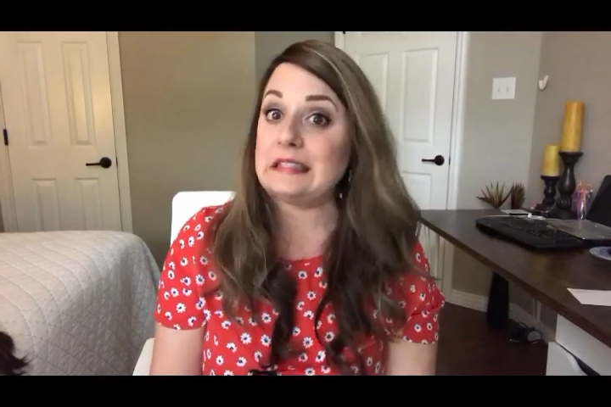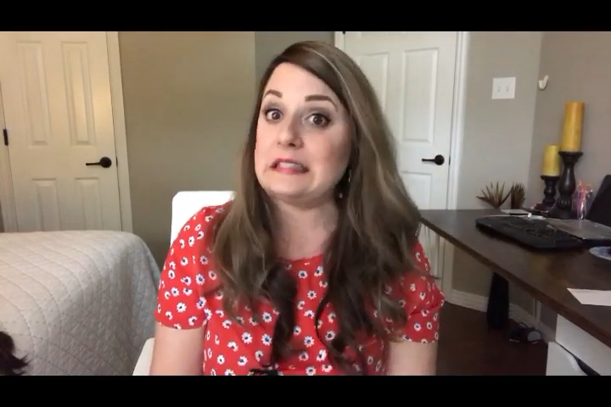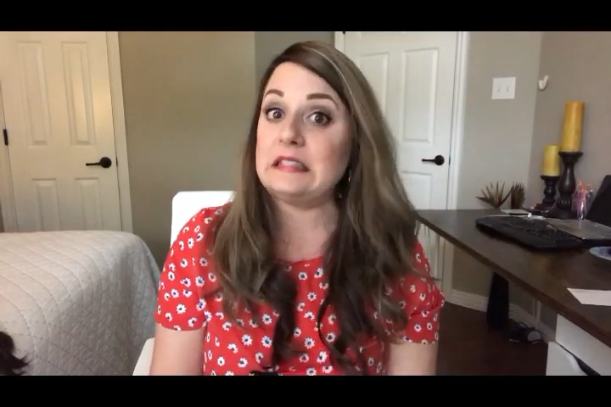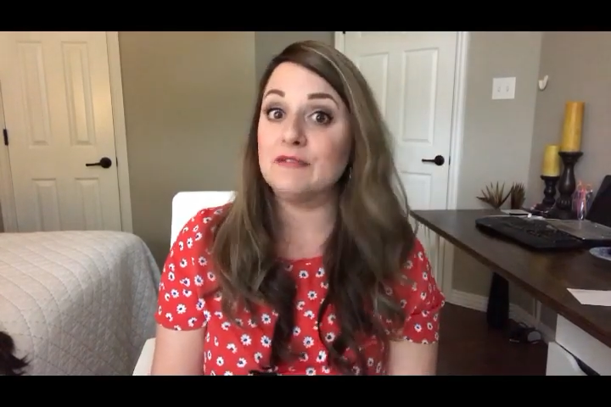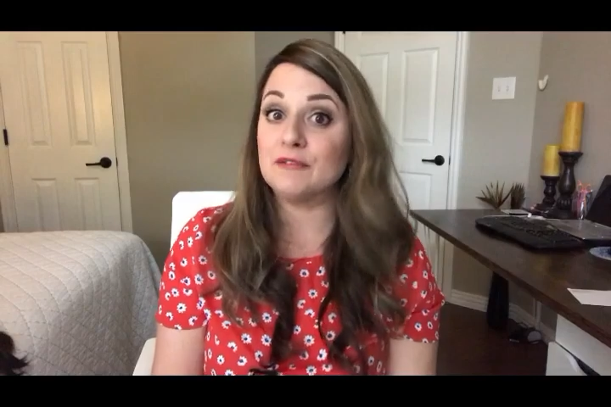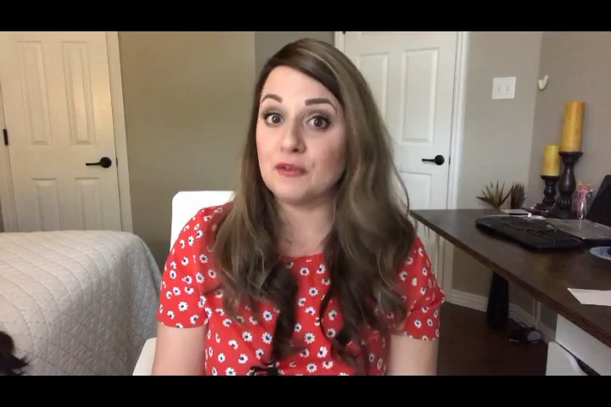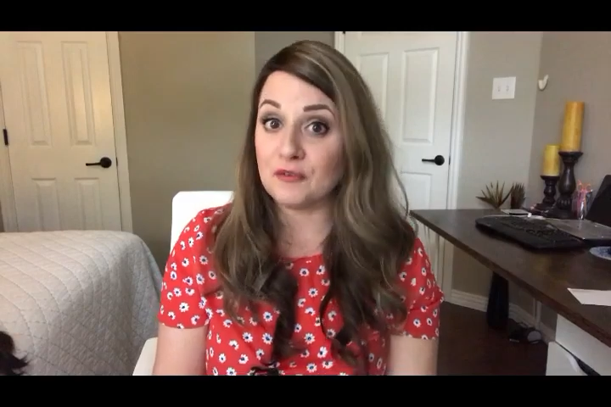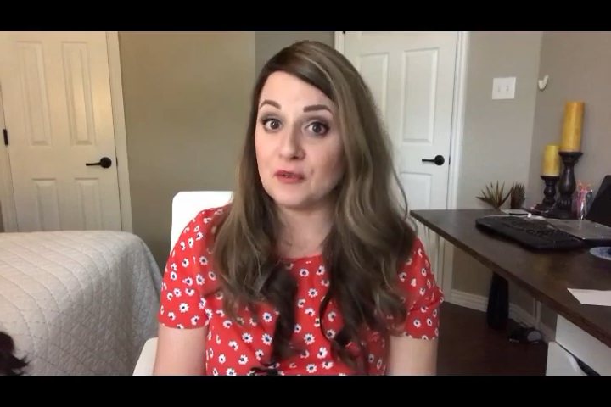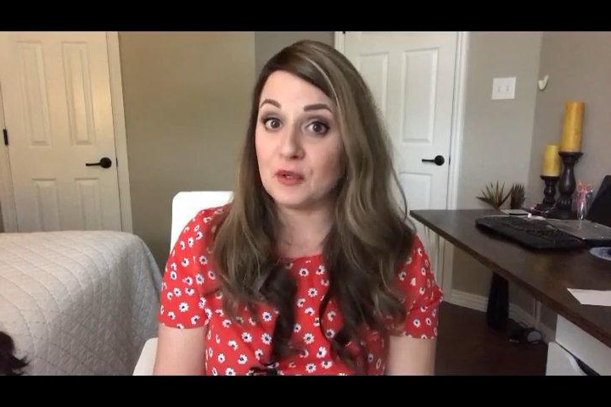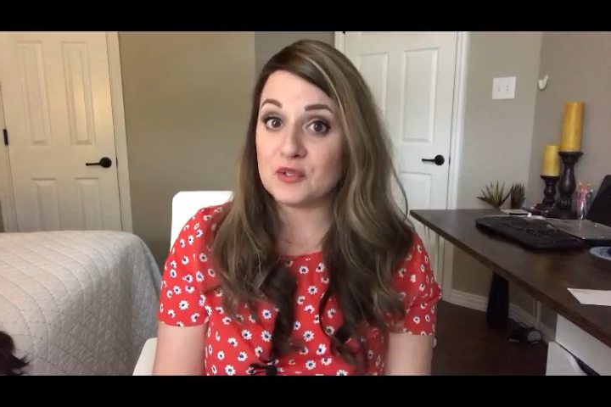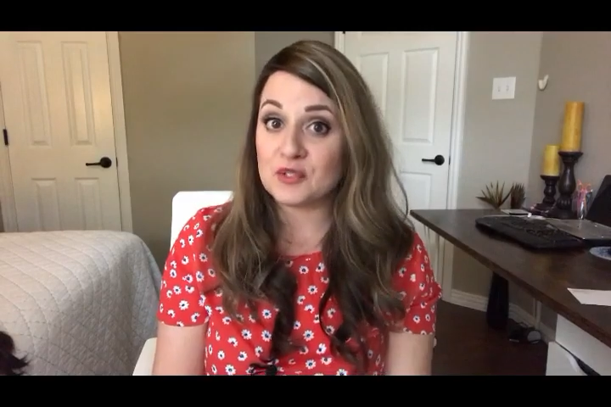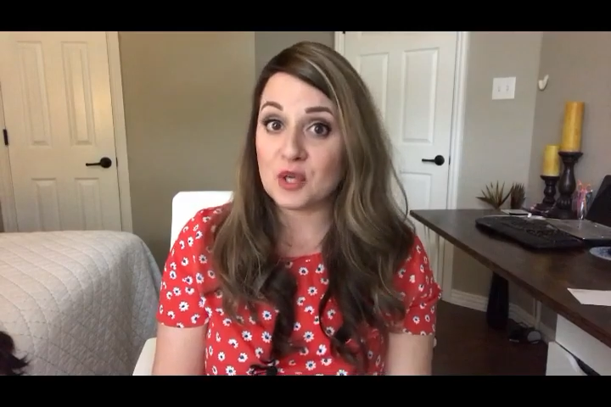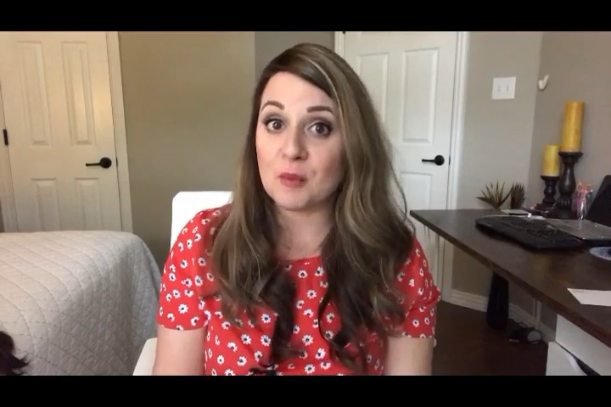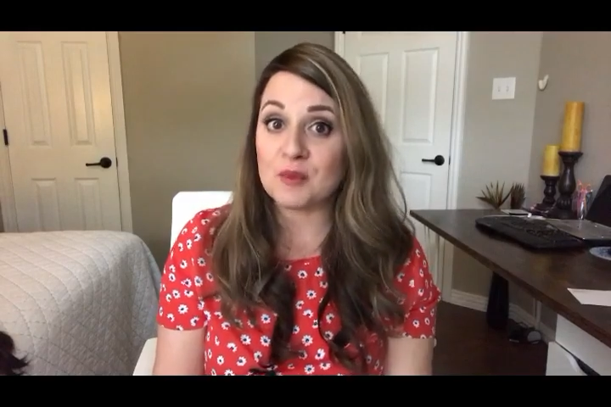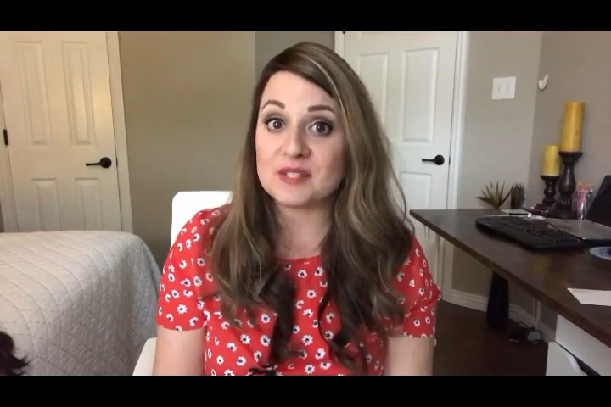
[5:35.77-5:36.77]

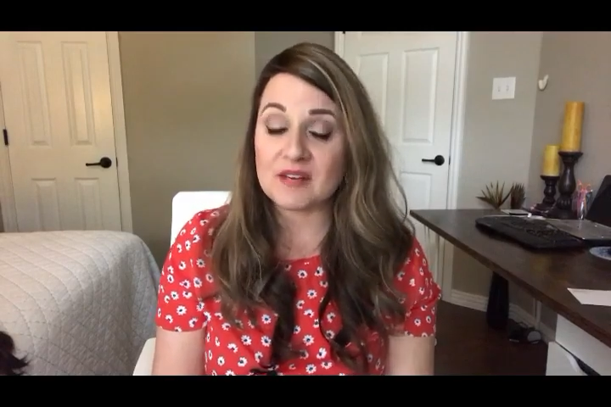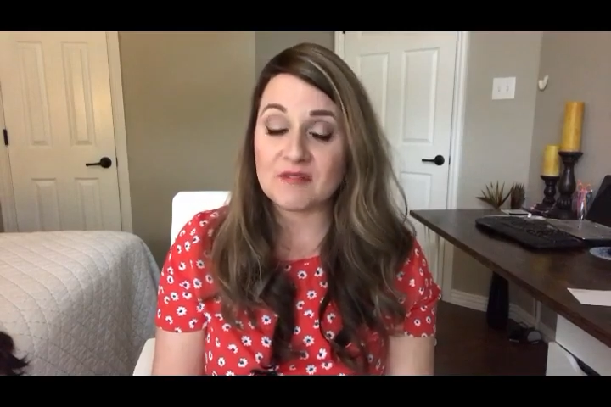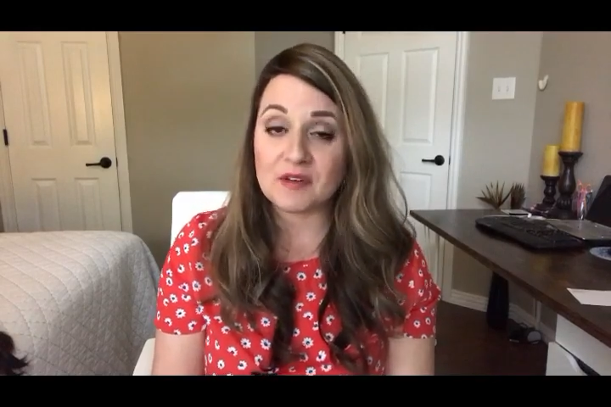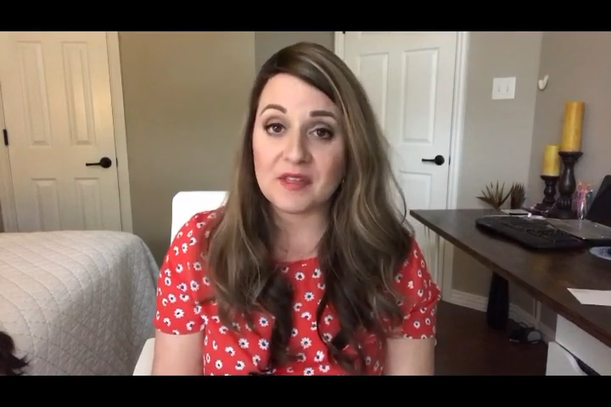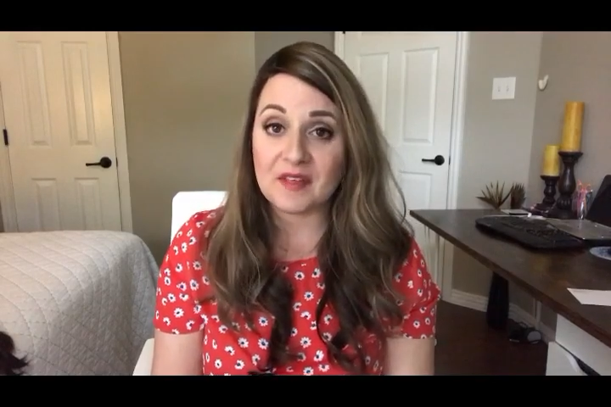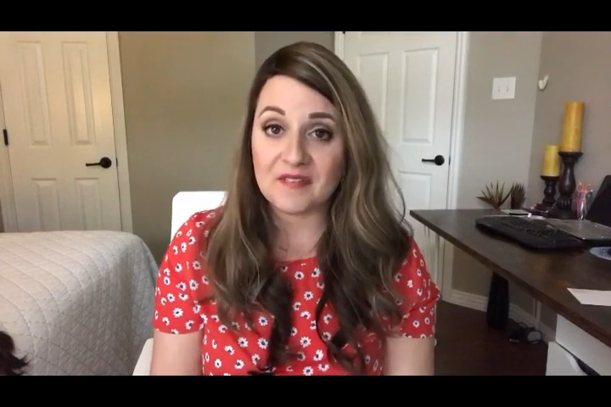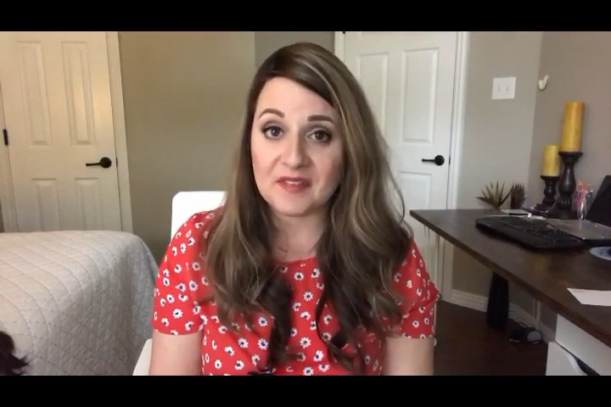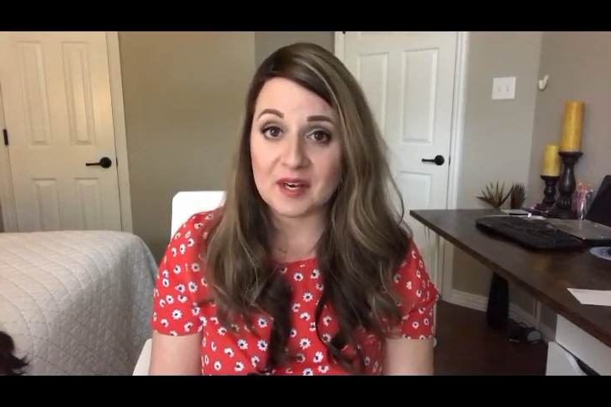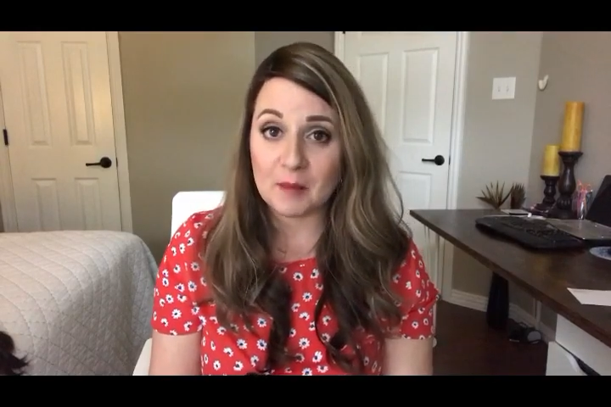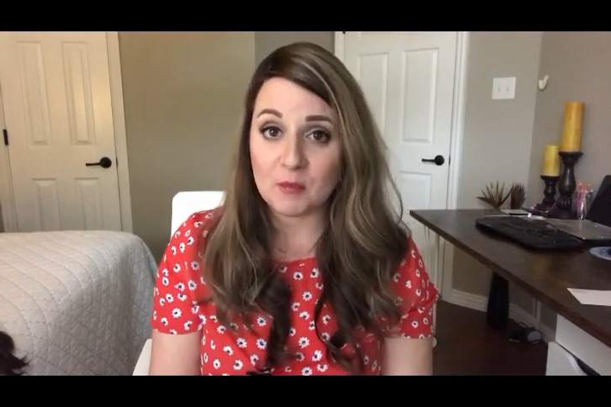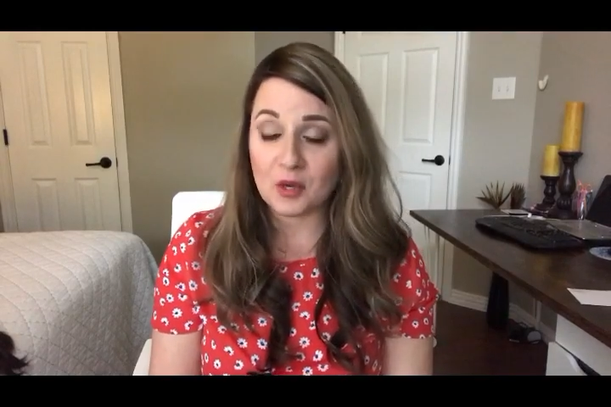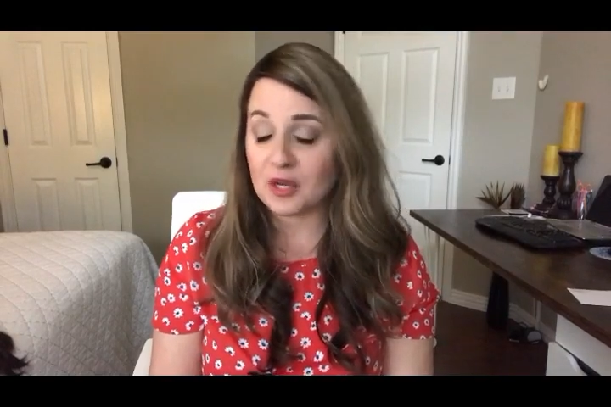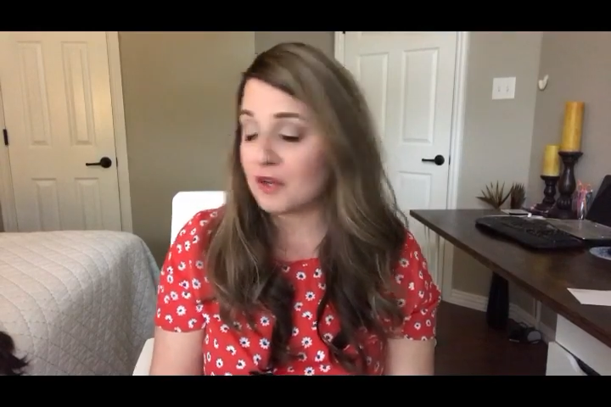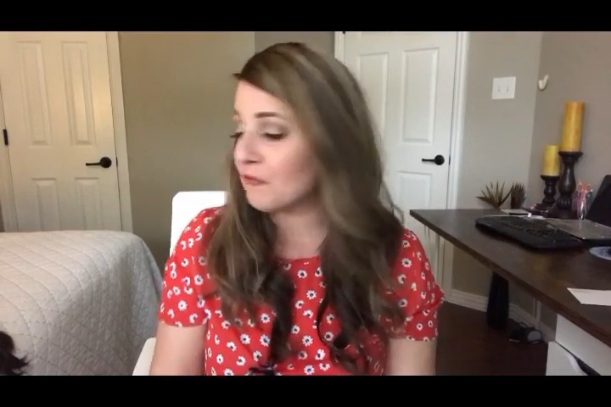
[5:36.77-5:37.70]
fulfills almost everything that I'm looking